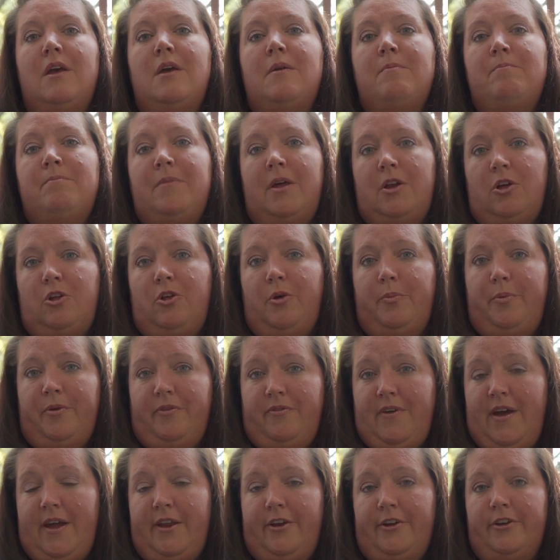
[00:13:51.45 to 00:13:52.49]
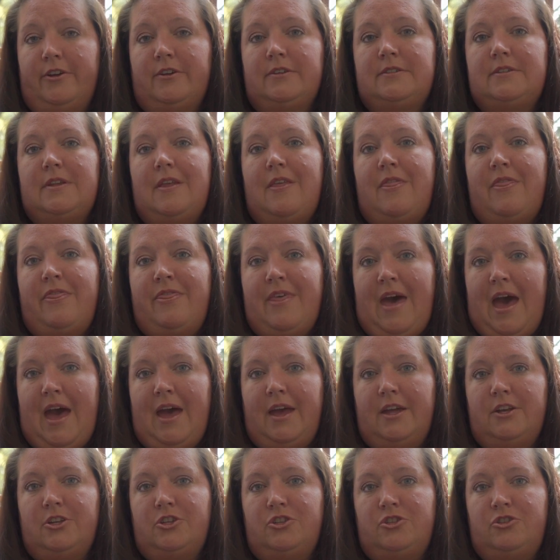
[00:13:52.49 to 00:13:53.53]
medical providers
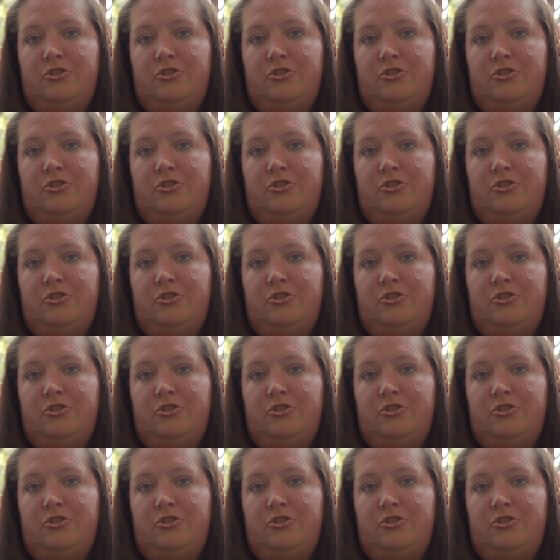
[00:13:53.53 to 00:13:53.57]
that